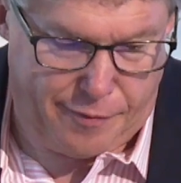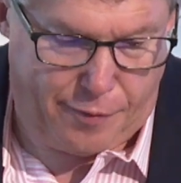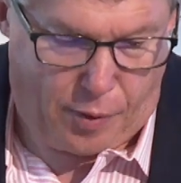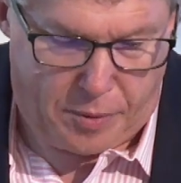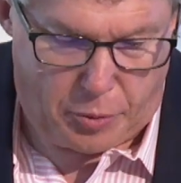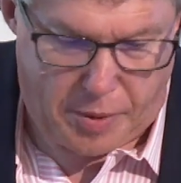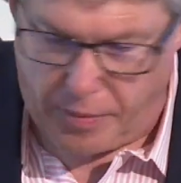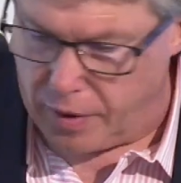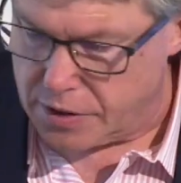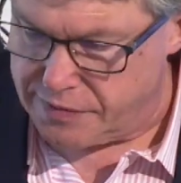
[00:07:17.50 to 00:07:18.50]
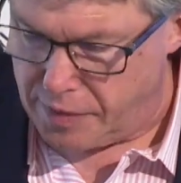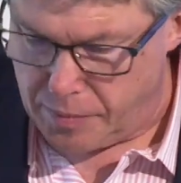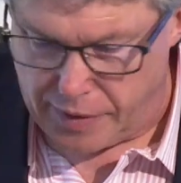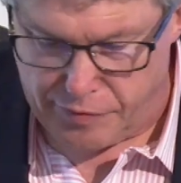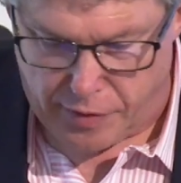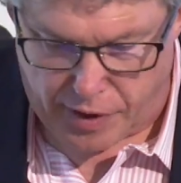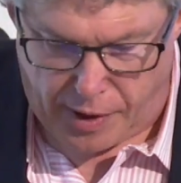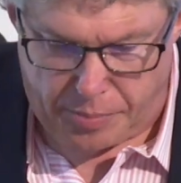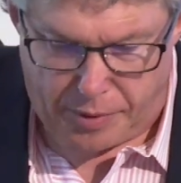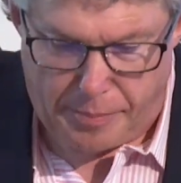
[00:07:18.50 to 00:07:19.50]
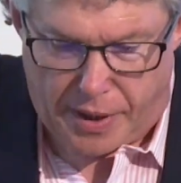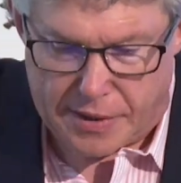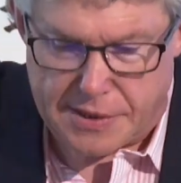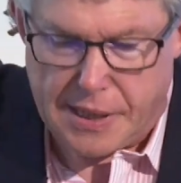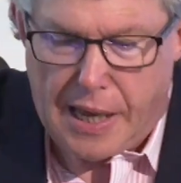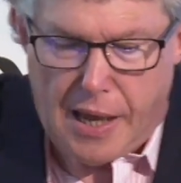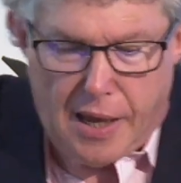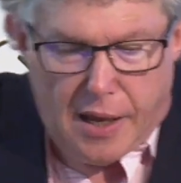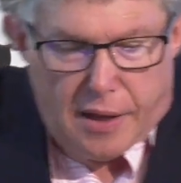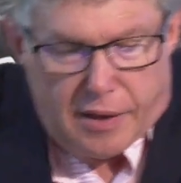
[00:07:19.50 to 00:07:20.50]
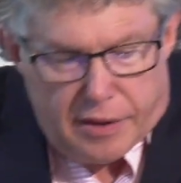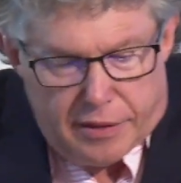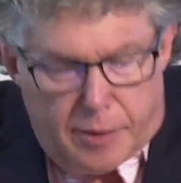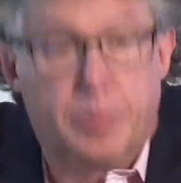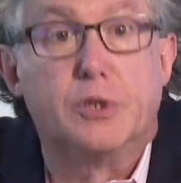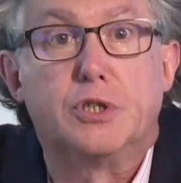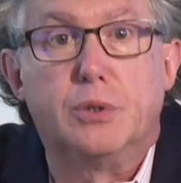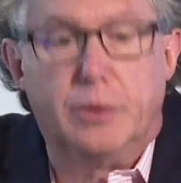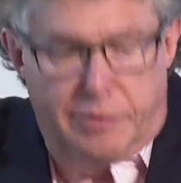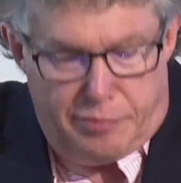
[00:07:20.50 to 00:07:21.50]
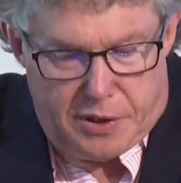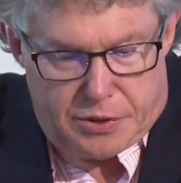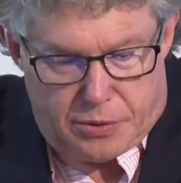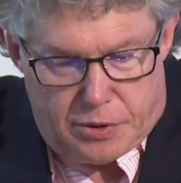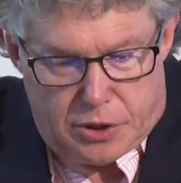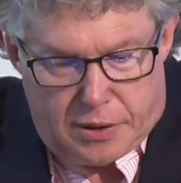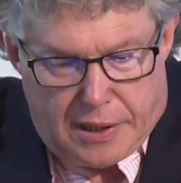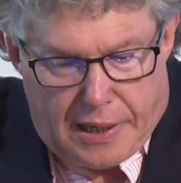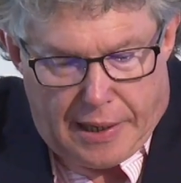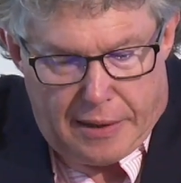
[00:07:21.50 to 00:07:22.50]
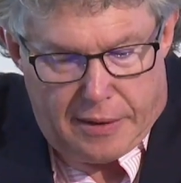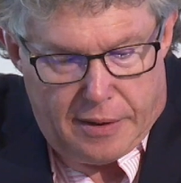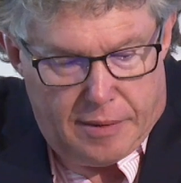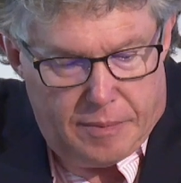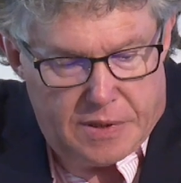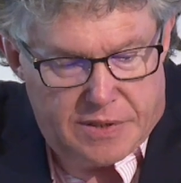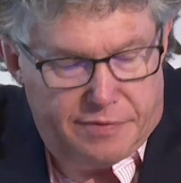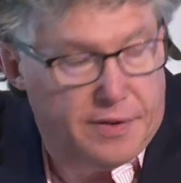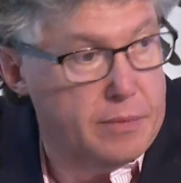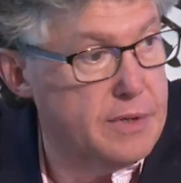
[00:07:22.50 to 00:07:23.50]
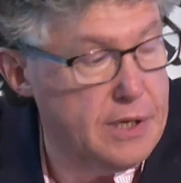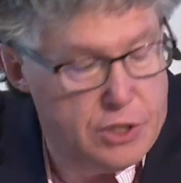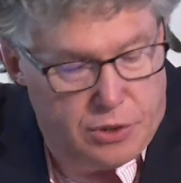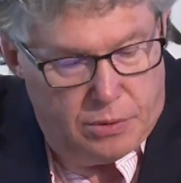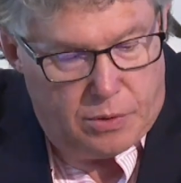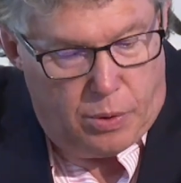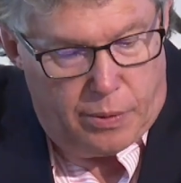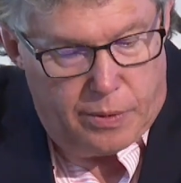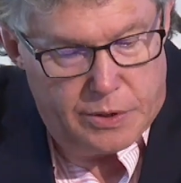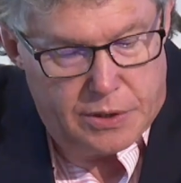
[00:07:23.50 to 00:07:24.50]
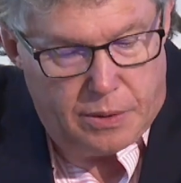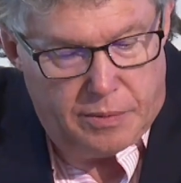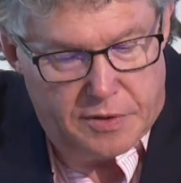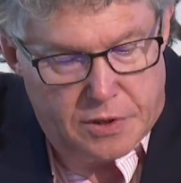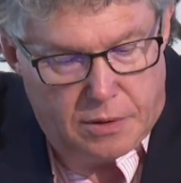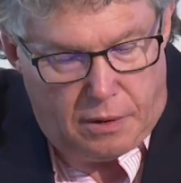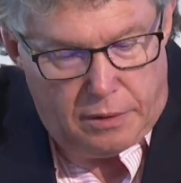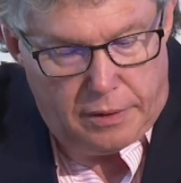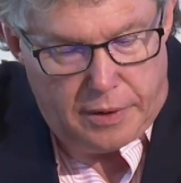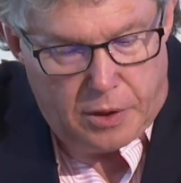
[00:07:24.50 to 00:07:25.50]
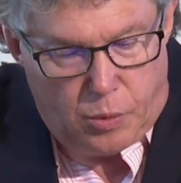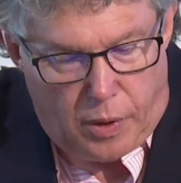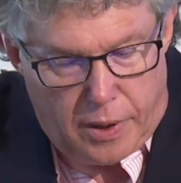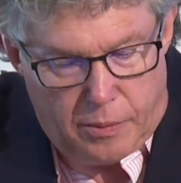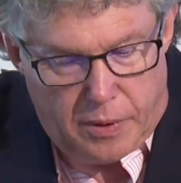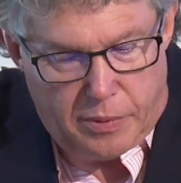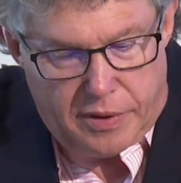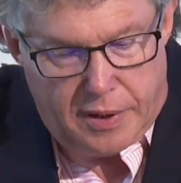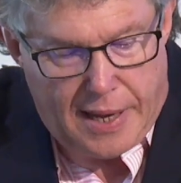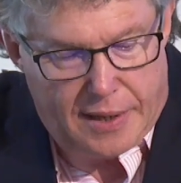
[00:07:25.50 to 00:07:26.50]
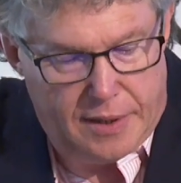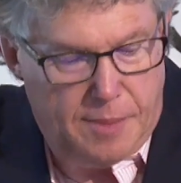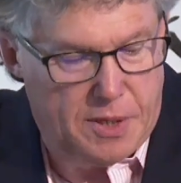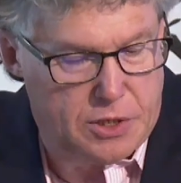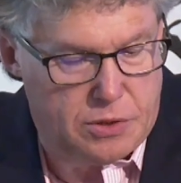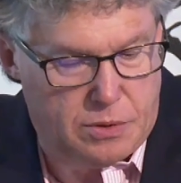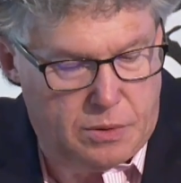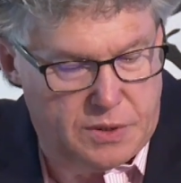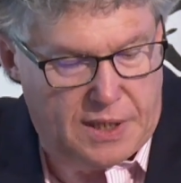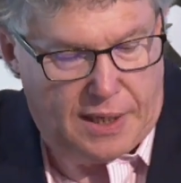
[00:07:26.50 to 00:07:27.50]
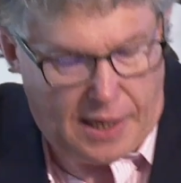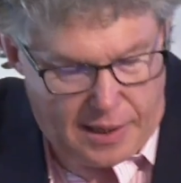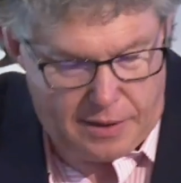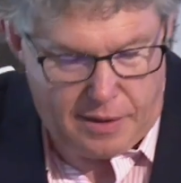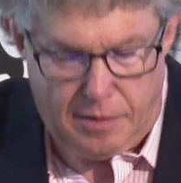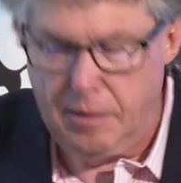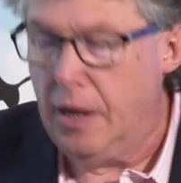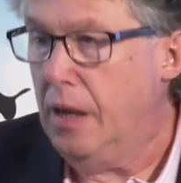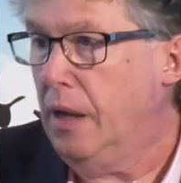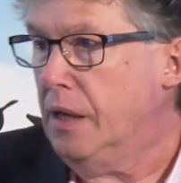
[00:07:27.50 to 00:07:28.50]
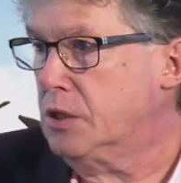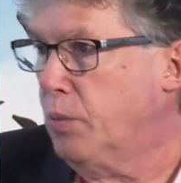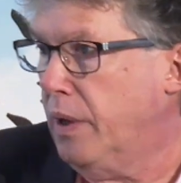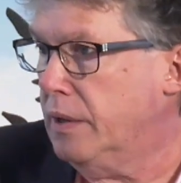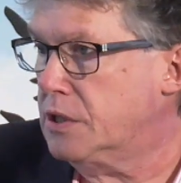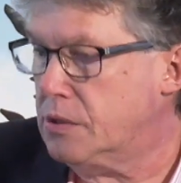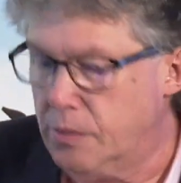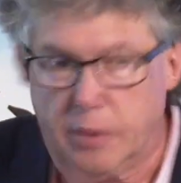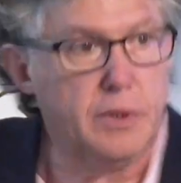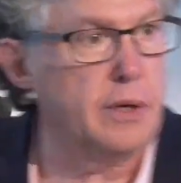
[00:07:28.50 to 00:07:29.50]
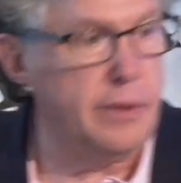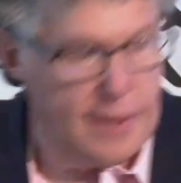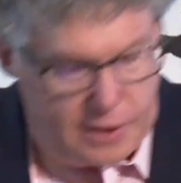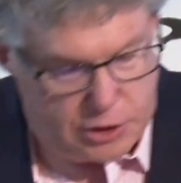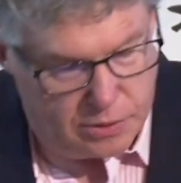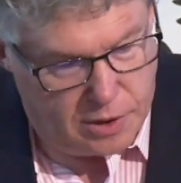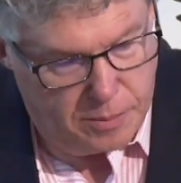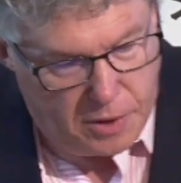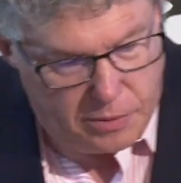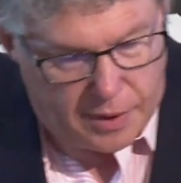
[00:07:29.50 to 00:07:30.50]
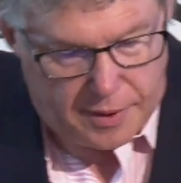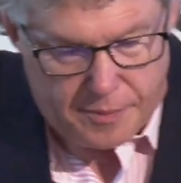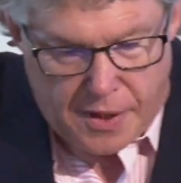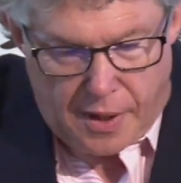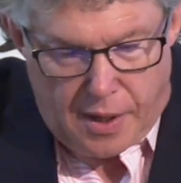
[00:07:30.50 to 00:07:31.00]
formal remarks, if I might, for a couple of minutes. The pursuit of research on Canada is a foundational cornerstone of scholarly inquiry within academic circles in Canada, as well as throughout the international community.